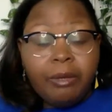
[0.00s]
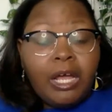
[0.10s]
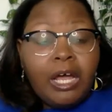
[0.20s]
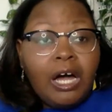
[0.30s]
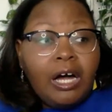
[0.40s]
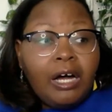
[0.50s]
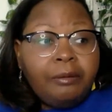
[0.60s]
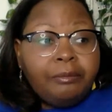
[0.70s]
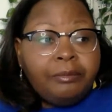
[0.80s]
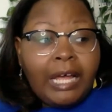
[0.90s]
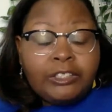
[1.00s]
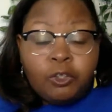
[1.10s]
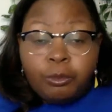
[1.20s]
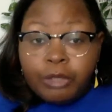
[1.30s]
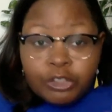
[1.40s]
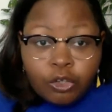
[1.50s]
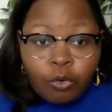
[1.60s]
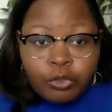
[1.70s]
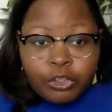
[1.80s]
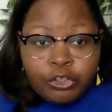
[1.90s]
Not so much
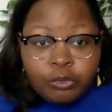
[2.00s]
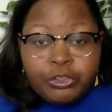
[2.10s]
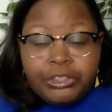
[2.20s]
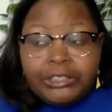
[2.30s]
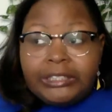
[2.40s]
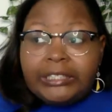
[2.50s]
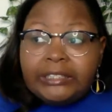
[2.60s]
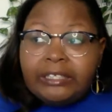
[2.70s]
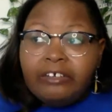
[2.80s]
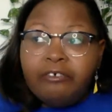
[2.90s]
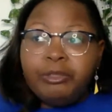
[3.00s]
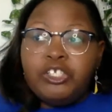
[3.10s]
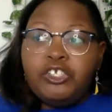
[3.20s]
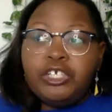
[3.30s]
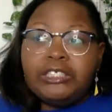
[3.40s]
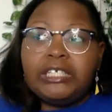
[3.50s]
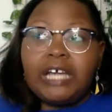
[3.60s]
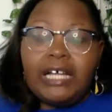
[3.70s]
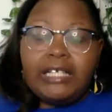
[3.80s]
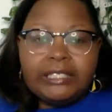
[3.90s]
only UGC stuff, but just the
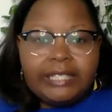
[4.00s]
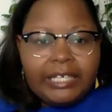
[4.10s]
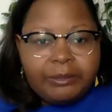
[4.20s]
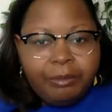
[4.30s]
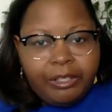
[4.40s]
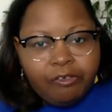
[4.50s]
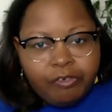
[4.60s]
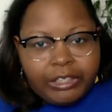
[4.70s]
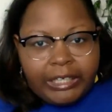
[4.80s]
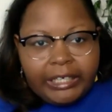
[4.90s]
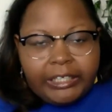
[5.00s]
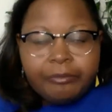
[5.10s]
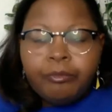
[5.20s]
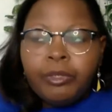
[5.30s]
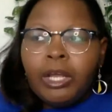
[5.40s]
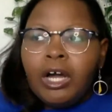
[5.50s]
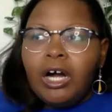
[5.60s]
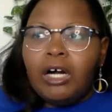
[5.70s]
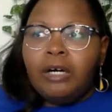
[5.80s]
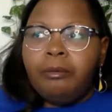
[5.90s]
content that's being related.
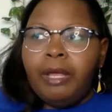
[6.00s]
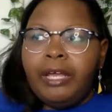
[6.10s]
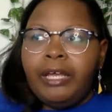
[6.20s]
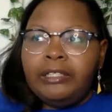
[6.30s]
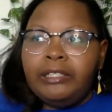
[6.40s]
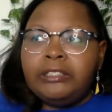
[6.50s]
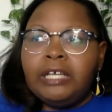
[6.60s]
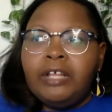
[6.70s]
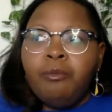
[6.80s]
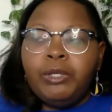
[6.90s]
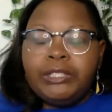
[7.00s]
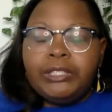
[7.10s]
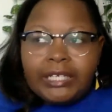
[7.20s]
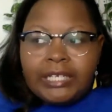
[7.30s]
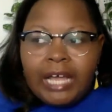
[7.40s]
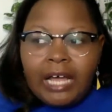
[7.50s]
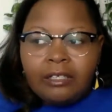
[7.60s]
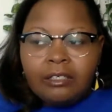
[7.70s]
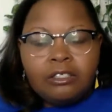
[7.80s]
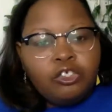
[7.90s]
And with
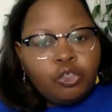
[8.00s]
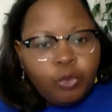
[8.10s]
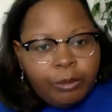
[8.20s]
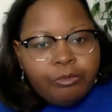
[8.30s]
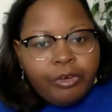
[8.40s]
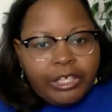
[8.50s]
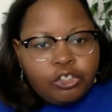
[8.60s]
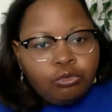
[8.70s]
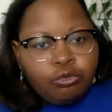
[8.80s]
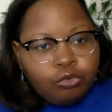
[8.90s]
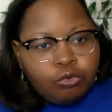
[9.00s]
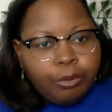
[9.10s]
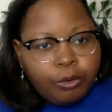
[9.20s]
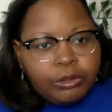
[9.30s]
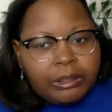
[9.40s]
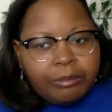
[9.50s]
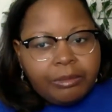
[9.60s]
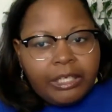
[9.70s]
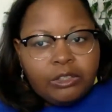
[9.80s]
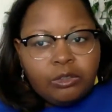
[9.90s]
TikTok, join brands, you do post some
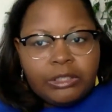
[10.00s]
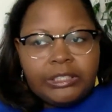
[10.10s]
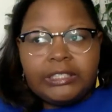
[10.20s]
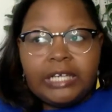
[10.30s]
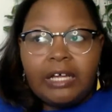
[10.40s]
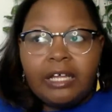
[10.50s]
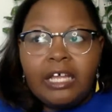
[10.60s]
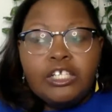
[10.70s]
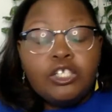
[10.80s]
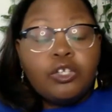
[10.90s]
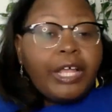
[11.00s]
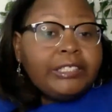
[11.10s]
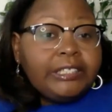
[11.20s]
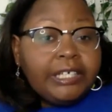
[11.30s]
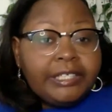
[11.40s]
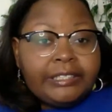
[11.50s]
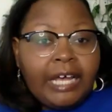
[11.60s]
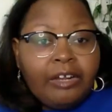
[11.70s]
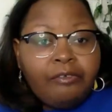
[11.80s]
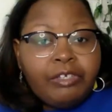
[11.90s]
things on TikTok. So that's the other side
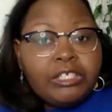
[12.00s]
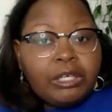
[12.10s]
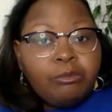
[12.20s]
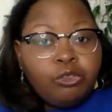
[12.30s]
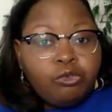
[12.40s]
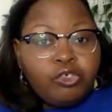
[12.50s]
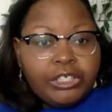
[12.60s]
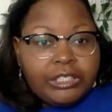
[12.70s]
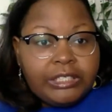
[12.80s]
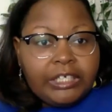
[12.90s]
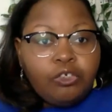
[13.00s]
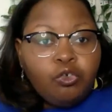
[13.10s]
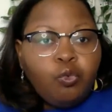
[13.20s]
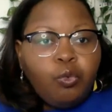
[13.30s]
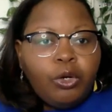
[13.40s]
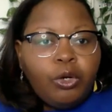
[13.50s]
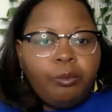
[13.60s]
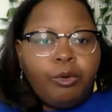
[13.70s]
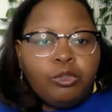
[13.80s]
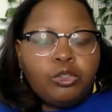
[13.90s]
of it. Some UGC you will
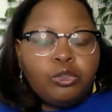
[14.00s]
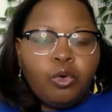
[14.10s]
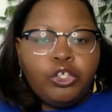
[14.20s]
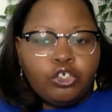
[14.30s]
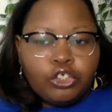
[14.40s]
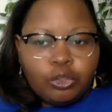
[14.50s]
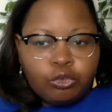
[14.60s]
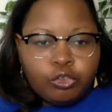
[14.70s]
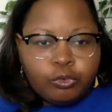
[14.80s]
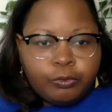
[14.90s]
post on your social.